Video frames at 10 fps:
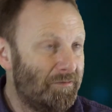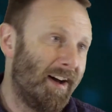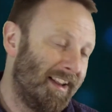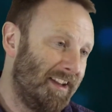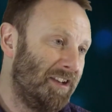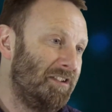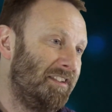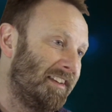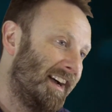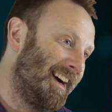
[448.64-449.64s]

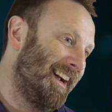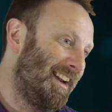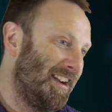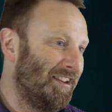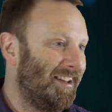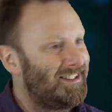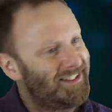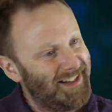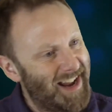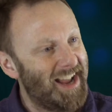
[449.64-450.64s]
values,
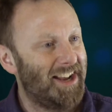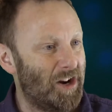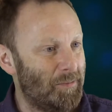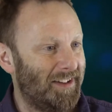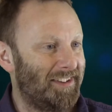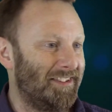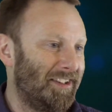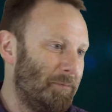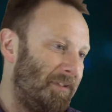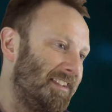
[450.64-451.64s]
ideology, economic
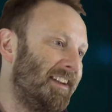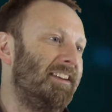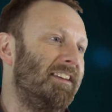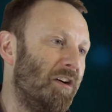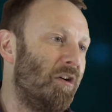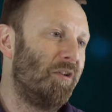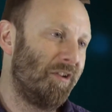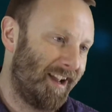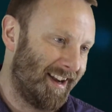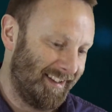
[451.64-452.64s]
circumstances,
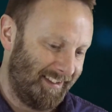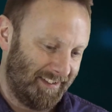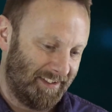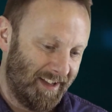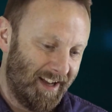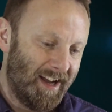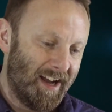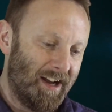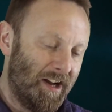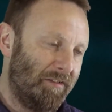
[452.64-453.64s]
all kinds
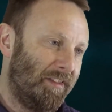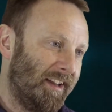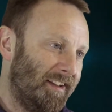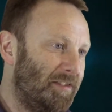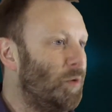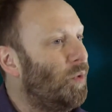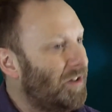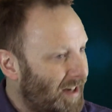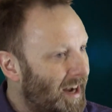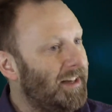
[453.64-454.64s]
of things. So
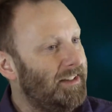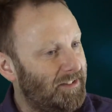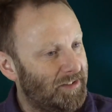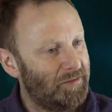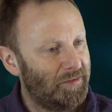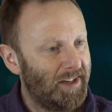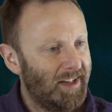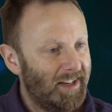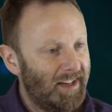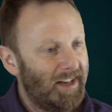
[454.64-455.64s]
what kinds of
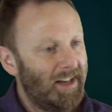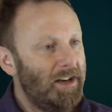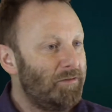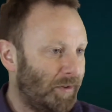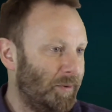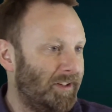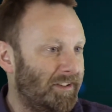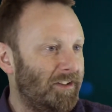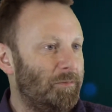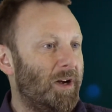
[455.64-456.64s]

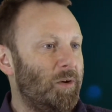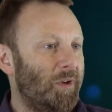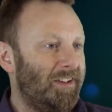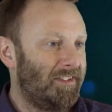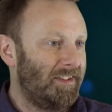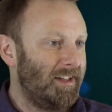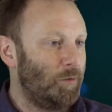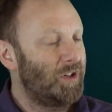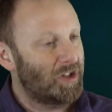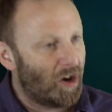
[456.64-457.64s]
influences might we see
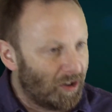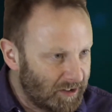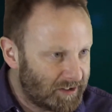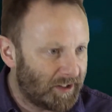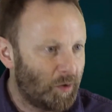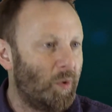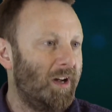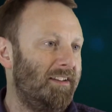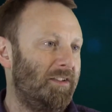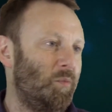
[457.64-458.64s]
which alter the
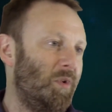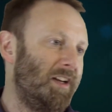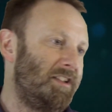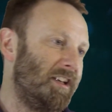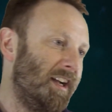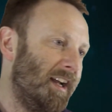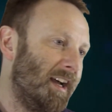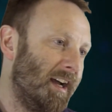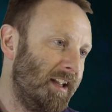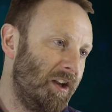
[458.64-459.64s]
ways in which
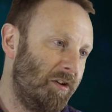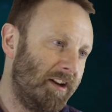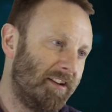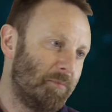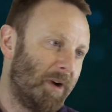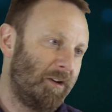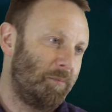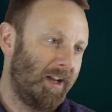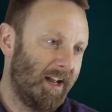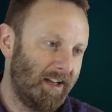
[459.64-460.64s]
unions might
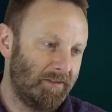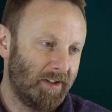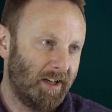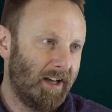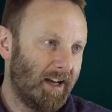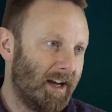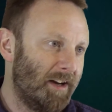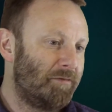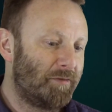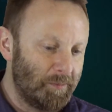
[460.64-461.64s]
behave
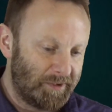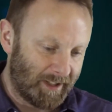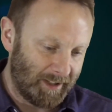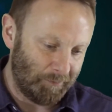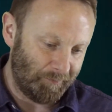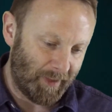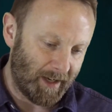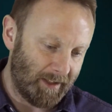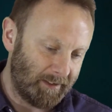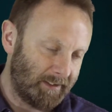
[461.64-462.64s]
from time
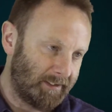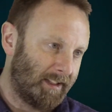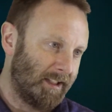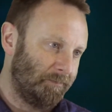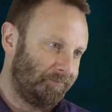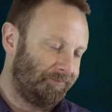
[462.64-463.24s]
to time?